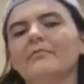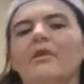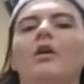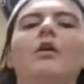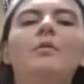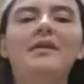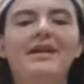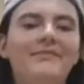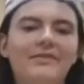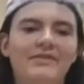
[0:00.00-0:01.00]
All while
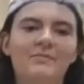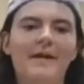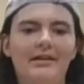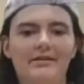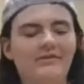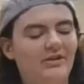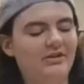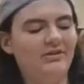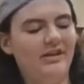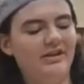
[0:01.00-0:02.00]
having this balanced on
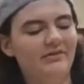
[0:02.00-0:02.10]
your leg.